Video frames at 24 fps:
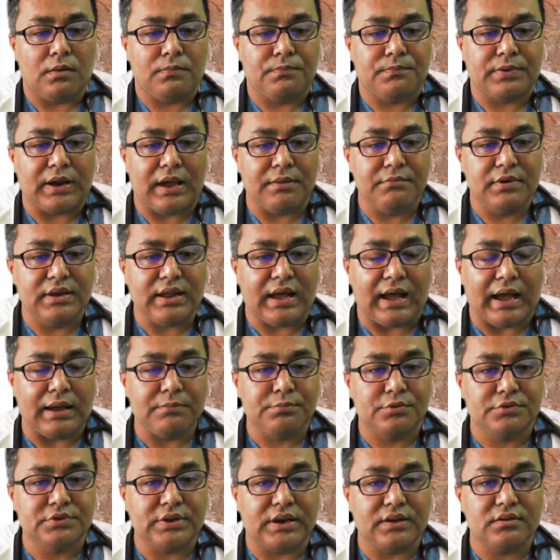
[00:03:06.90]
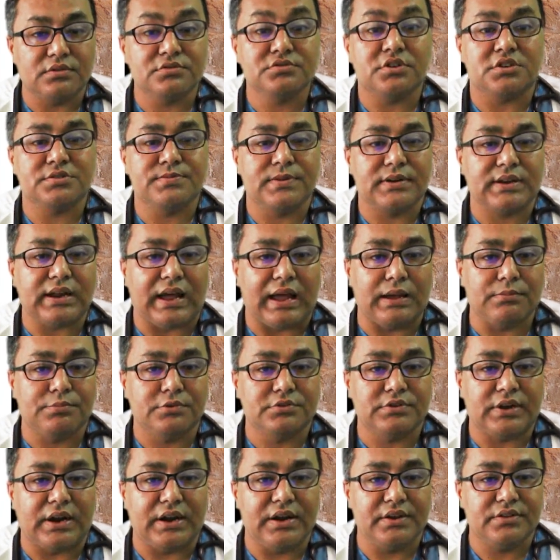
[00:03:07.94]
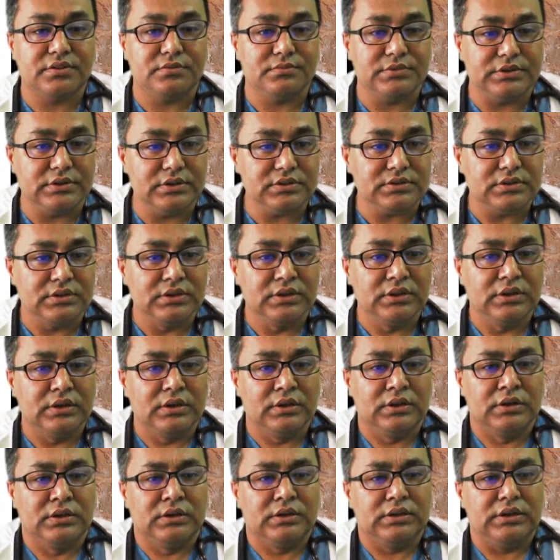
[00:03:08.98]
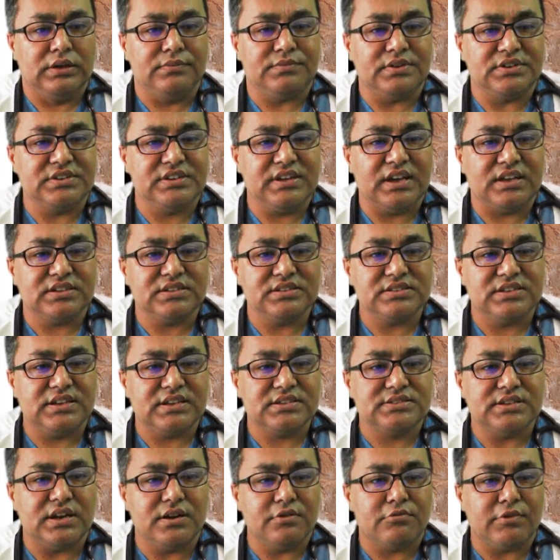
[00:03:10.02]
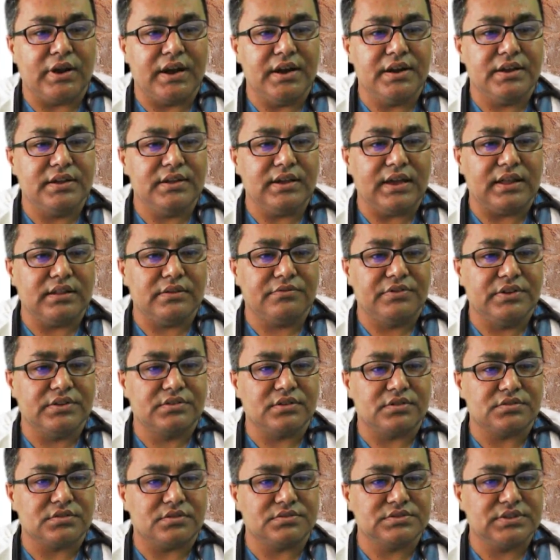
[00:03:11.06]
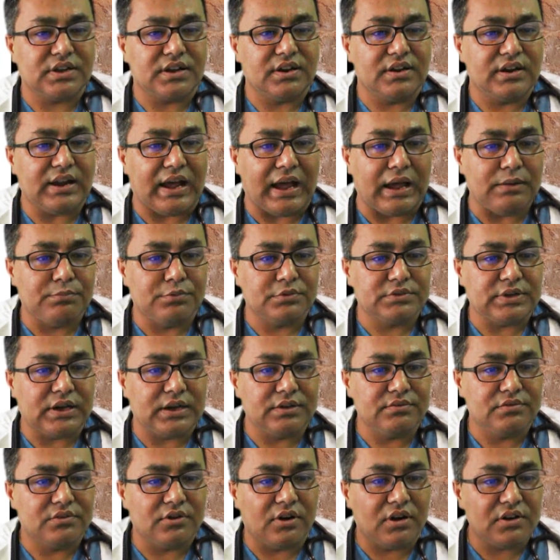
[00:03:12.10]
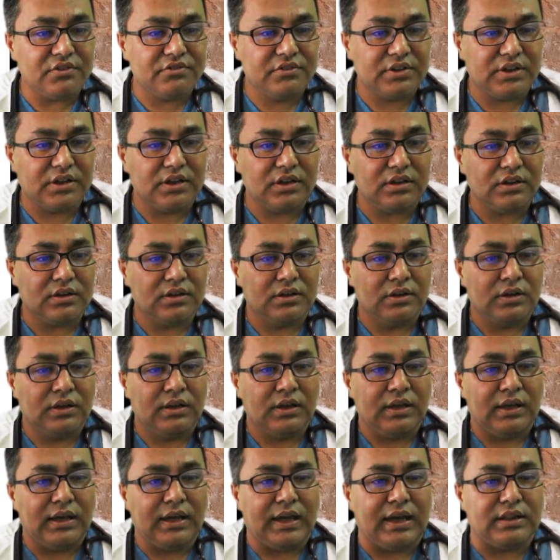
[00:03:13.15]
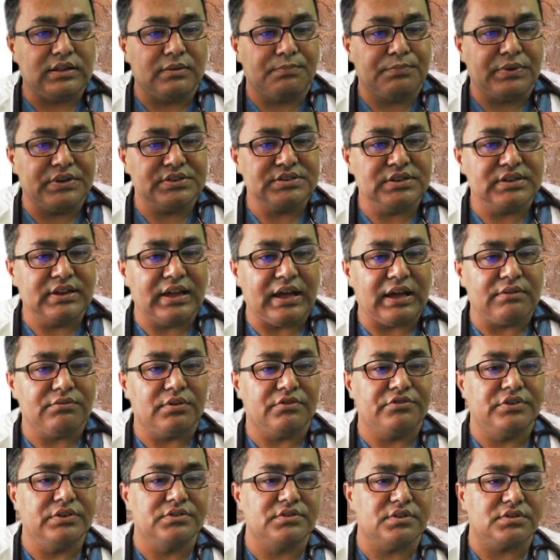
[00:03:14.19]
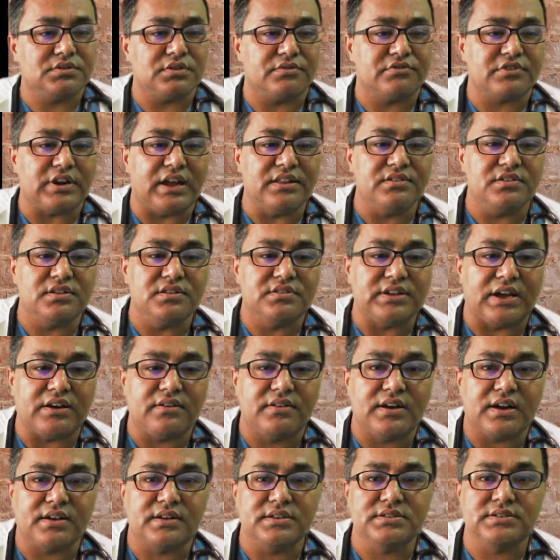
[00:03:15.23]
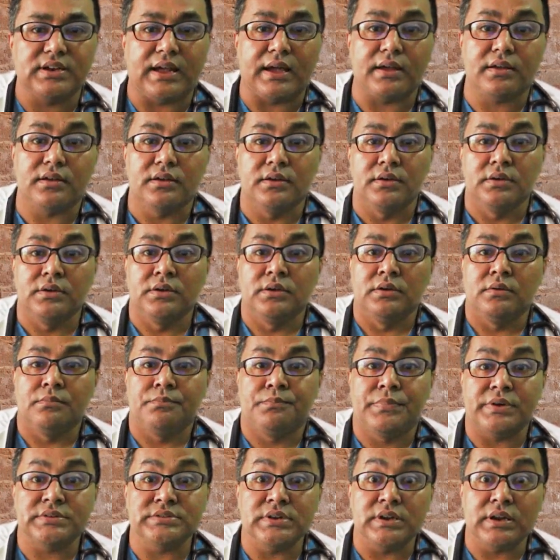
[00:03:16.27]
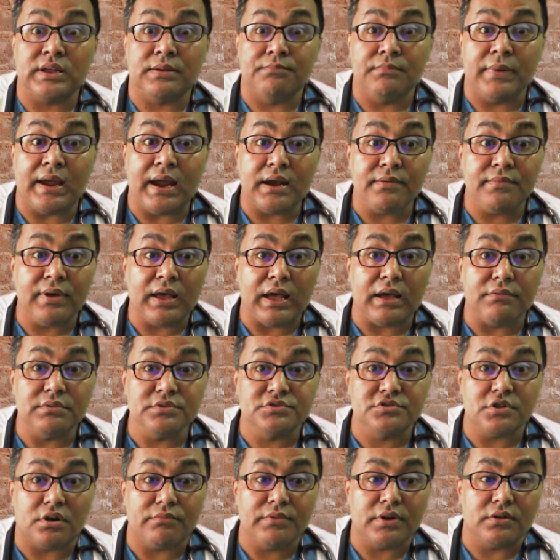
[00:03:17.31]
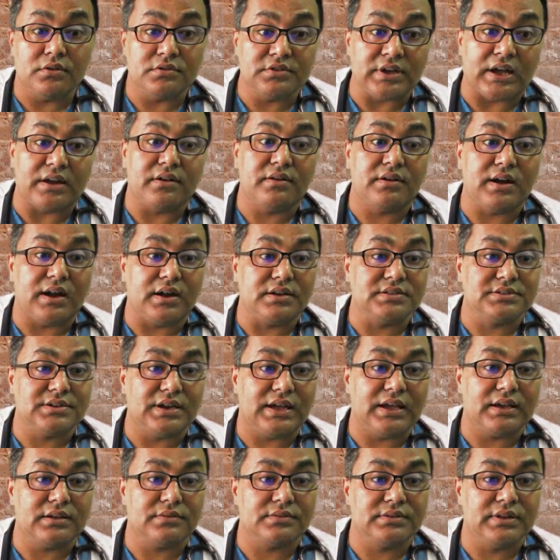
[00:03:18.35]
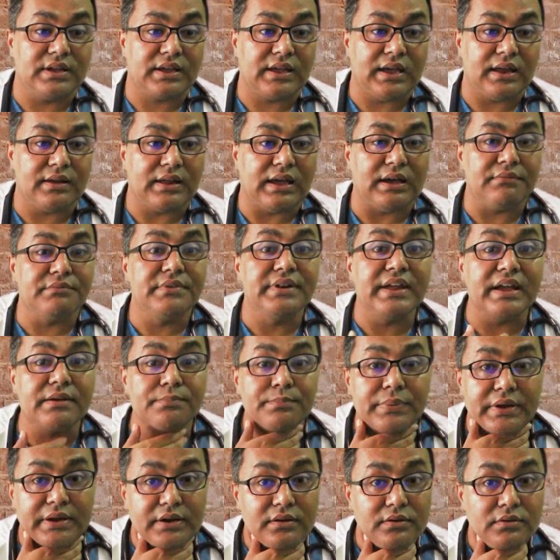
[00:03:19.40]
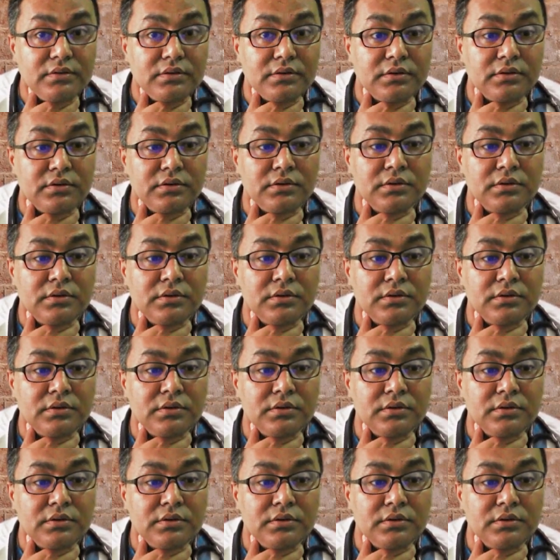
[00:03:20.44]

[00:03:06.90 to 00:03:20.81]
primary hypothyroidism or suspected hypothyroidism is, if the TSH is less than 20 and the features of secondary hypothyroidism not there, and the patient have a features of transient thyroiditis, like patient might be having subacute thyroiditis, like they can have neck pain,